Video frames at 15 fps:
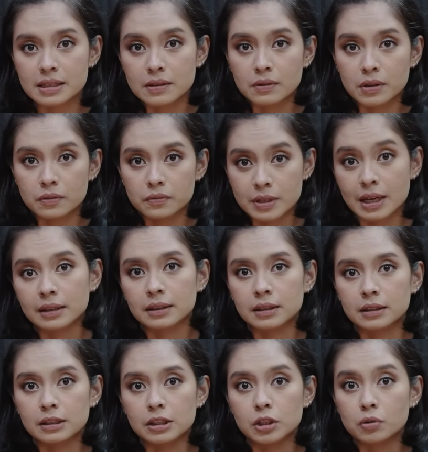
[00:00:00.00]
even if
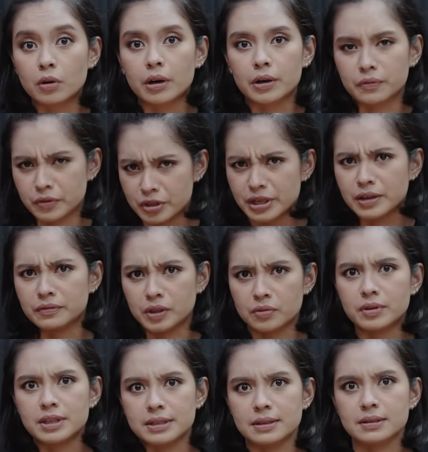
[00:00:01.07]
technically you are, for safety
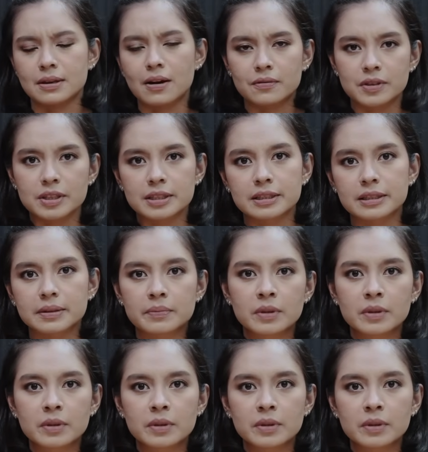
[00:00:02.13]
reasons, obviously.